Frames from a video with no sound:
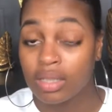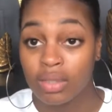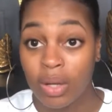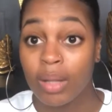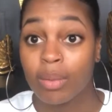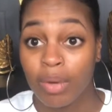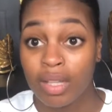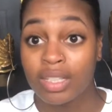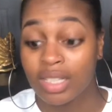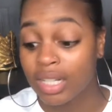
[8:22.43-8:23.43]
So I
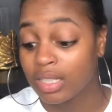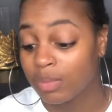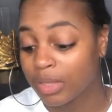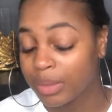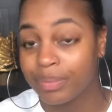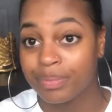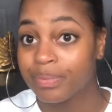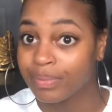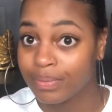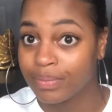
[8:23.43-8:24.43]
apologize, but
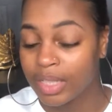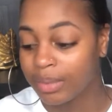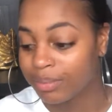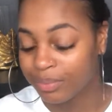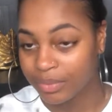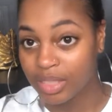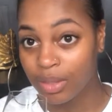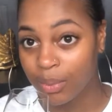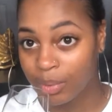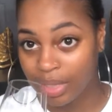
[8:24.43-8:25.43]
yeah.
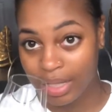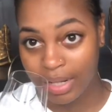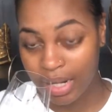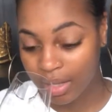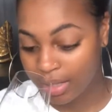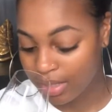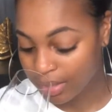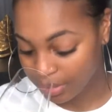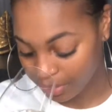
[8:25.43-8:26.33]
So what are we getting out of this?